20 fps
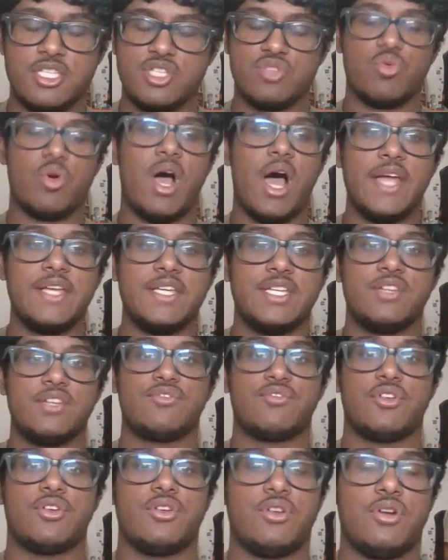is what I did
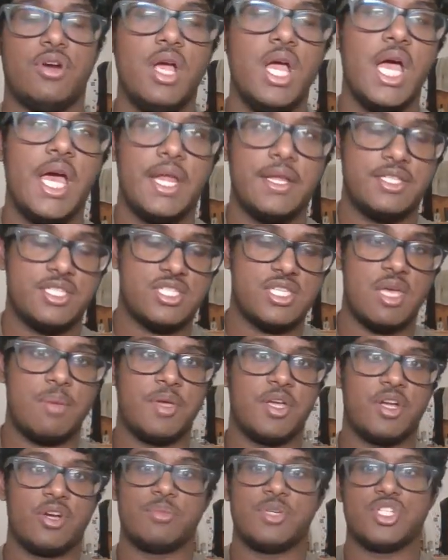for
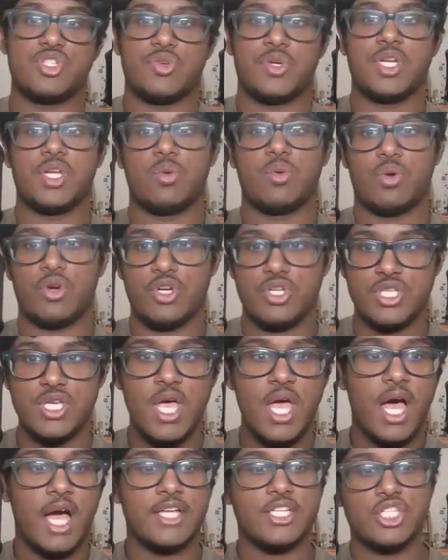skipping or misreading words.
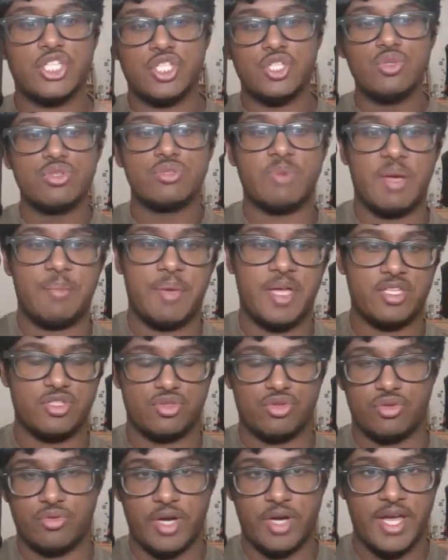I just used my
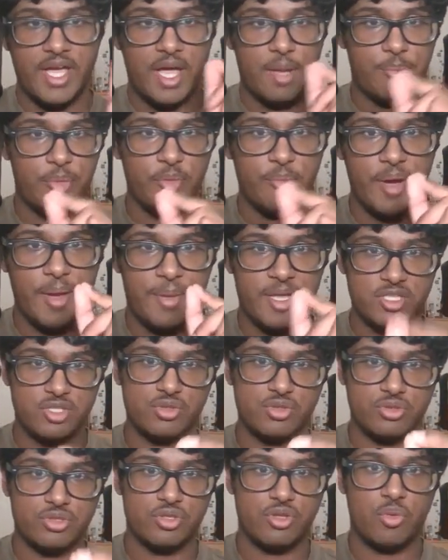pencil, right? I put my
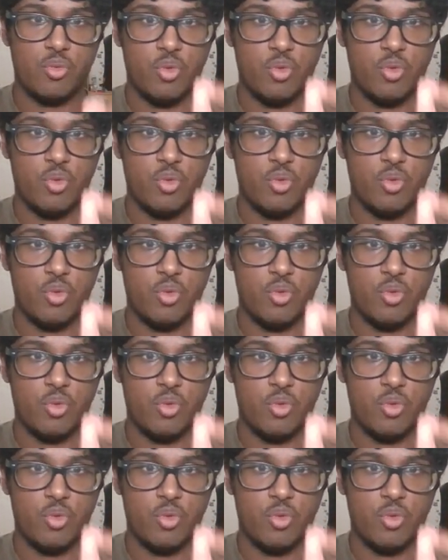pencil to the